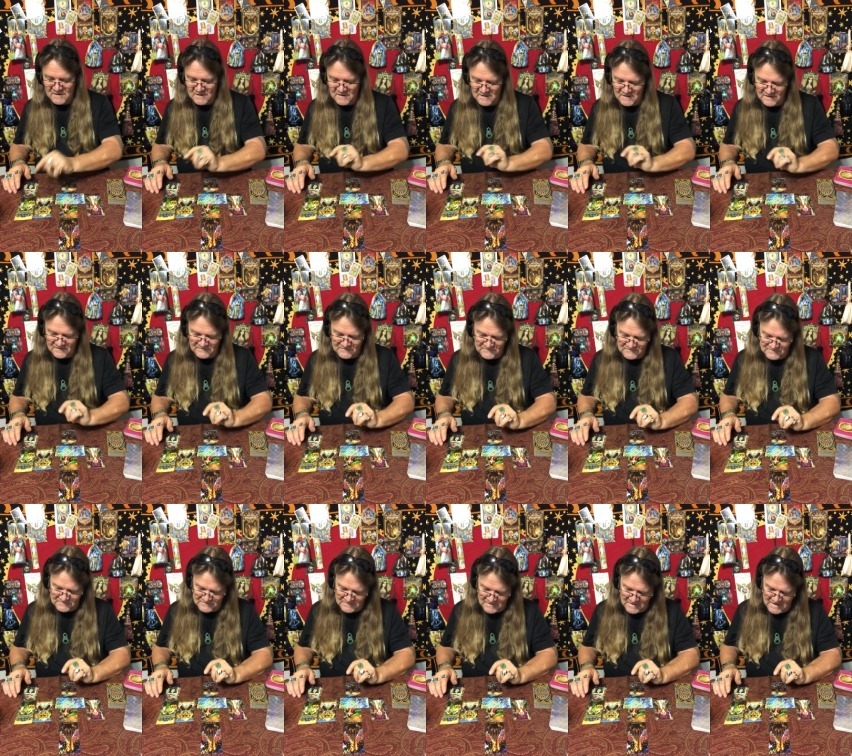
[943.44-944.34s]

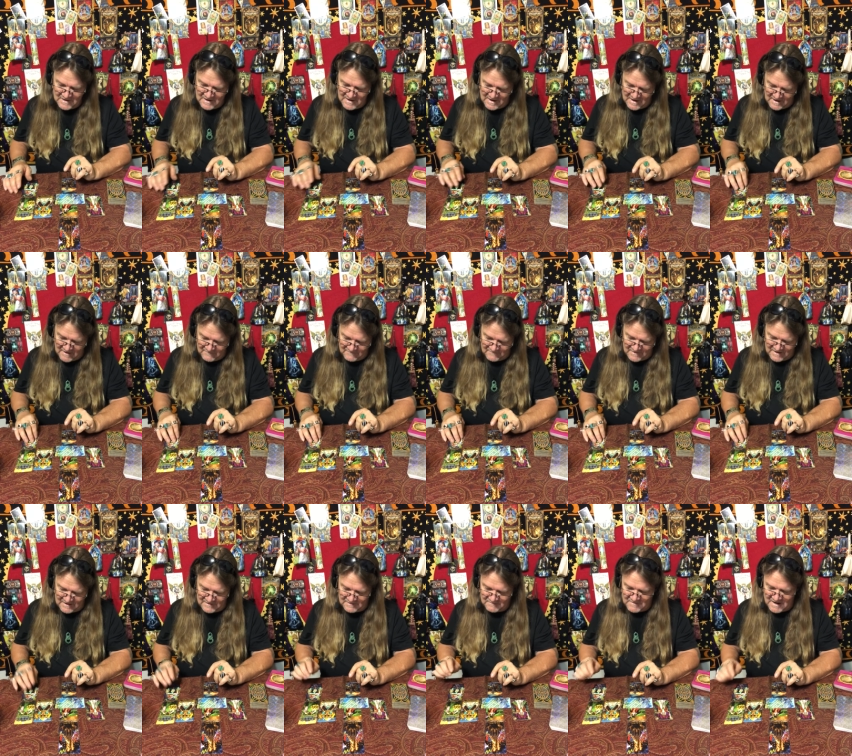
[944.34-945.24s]
Yes.
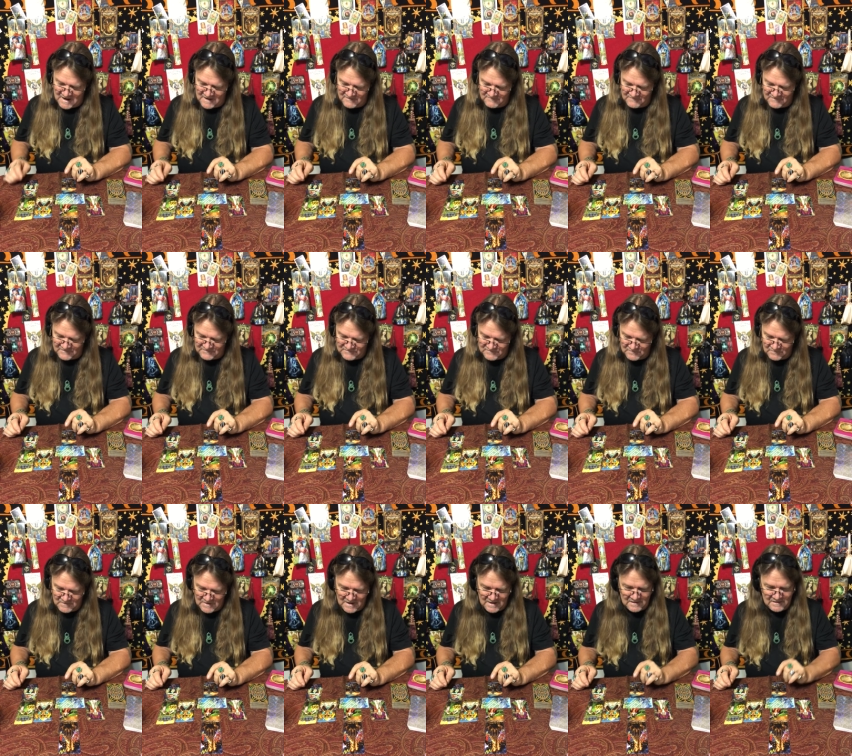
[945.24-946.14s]
And the manifester
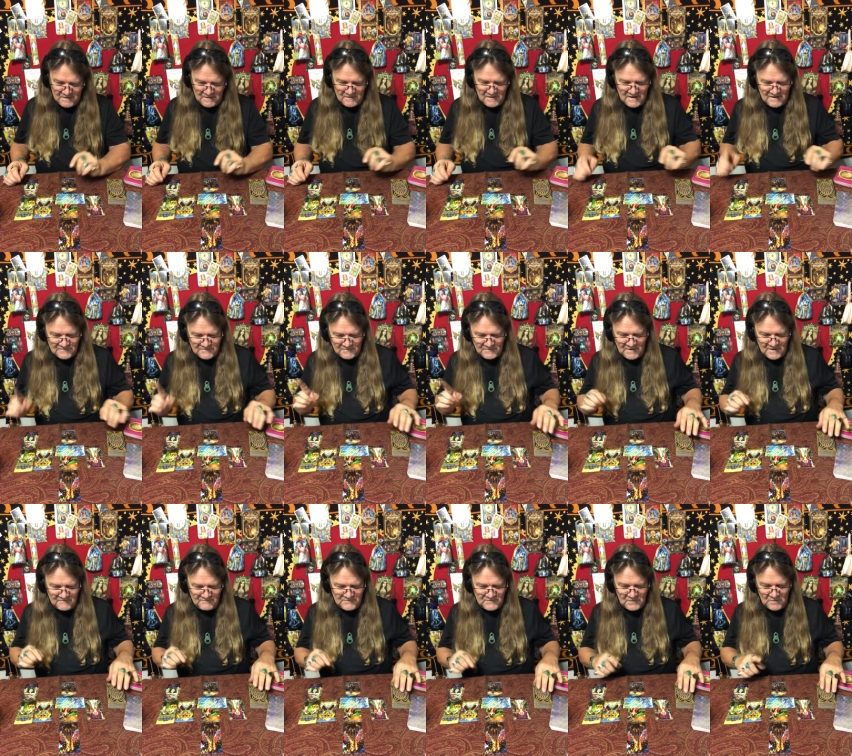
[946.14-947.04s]
right here, as
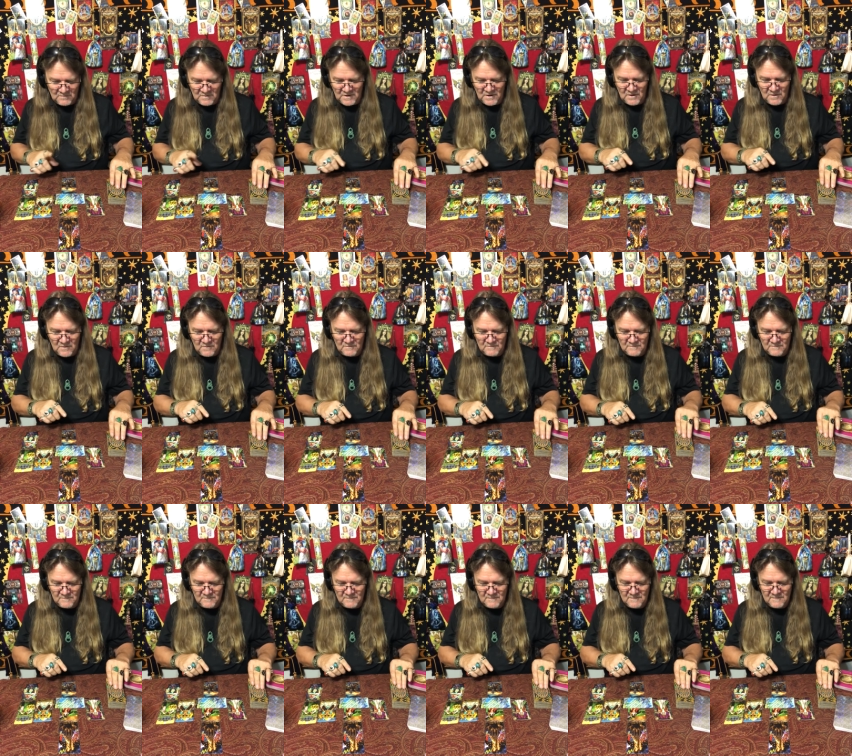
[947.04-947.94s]
above, so below.
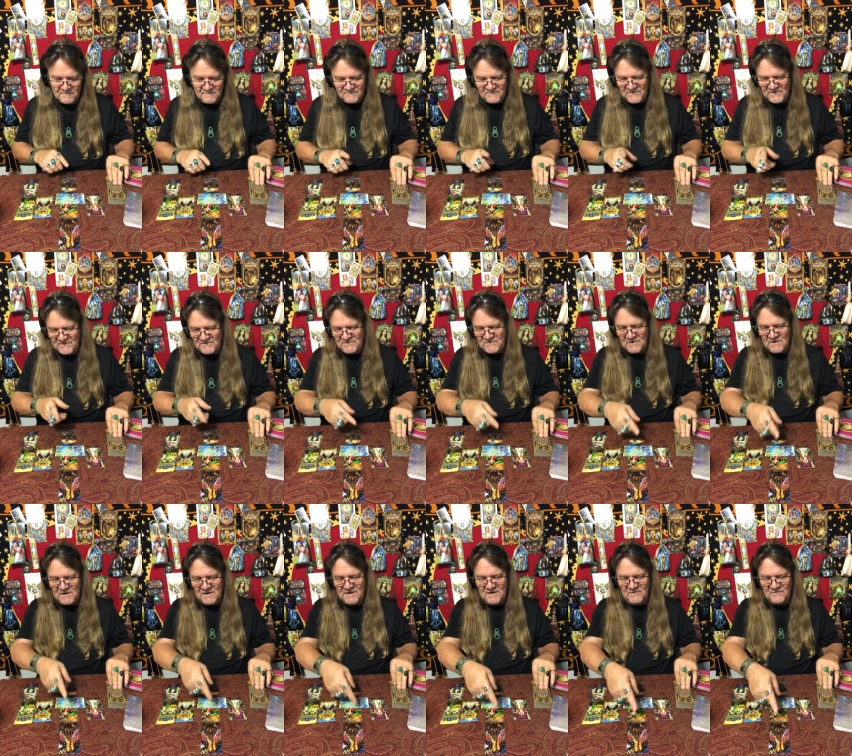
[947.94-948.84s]
Just took
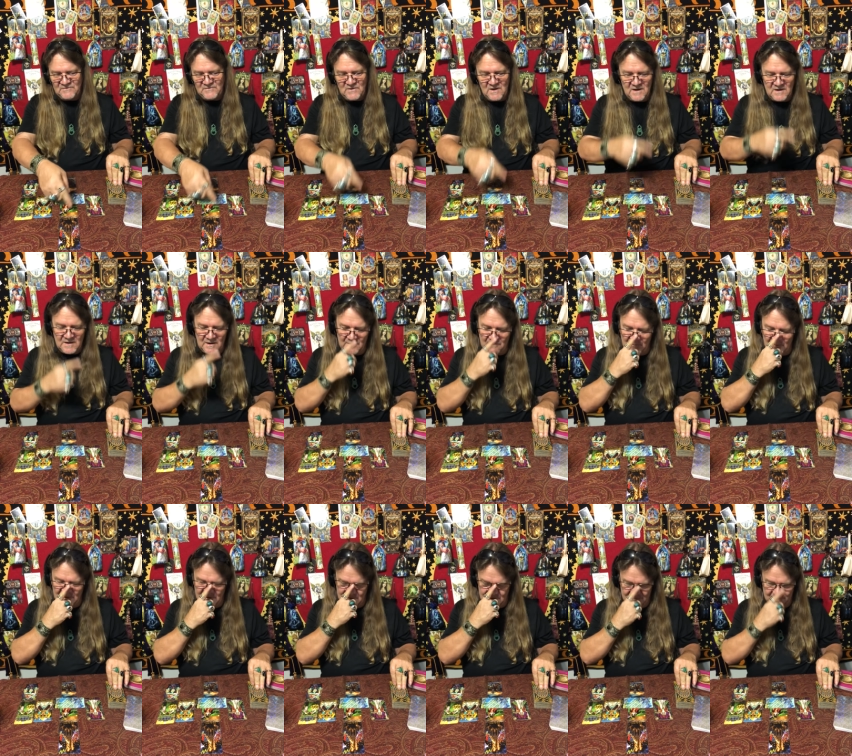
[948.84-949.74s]
a little shake up
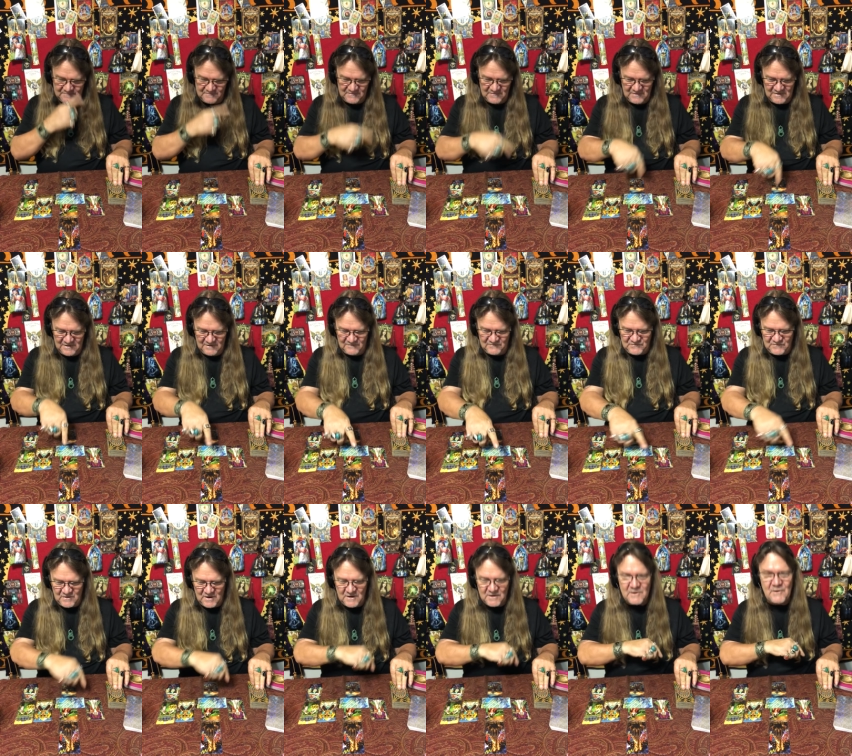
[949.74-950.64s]
with him, little
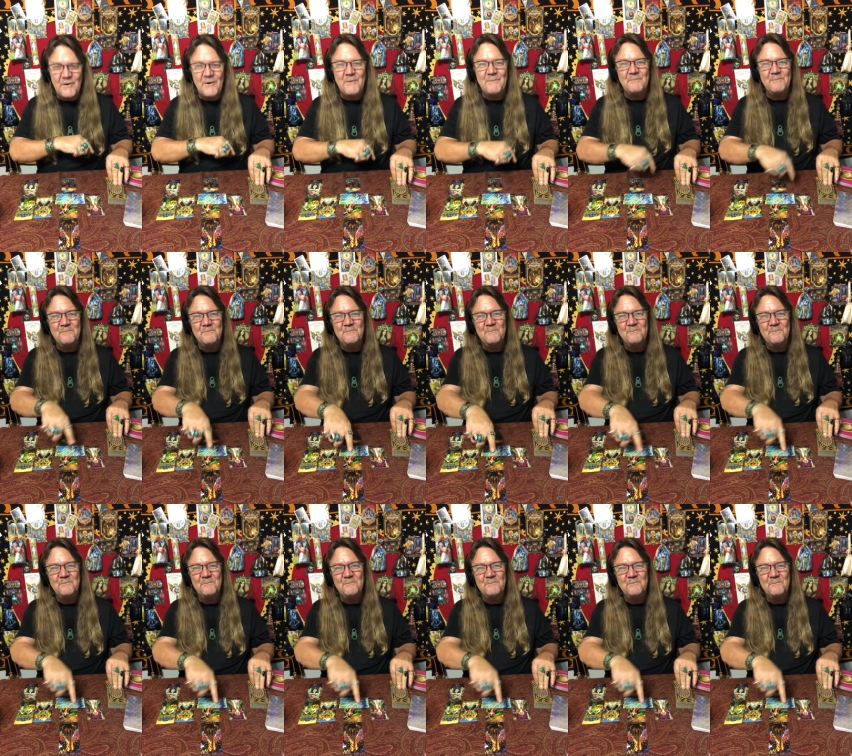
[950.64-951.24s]
shake up.